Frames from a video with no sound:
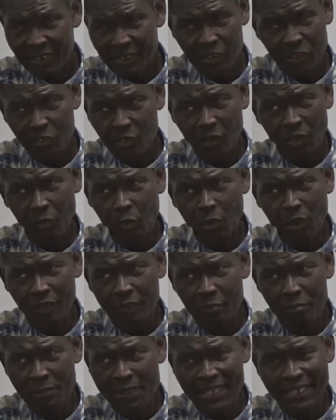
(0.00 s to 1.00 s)
It's not
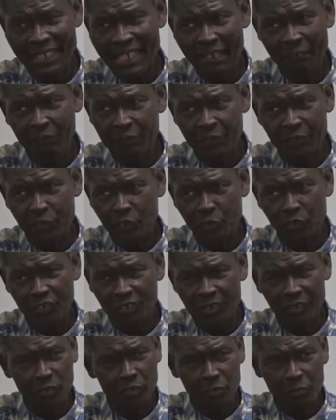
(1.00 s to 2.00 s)
what men have
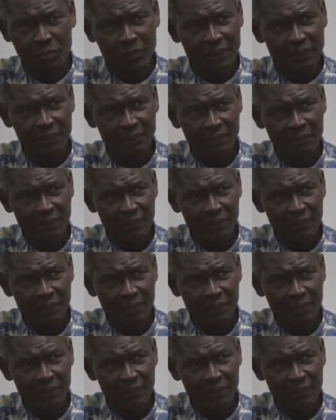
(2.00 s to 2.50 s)
reduced it to be.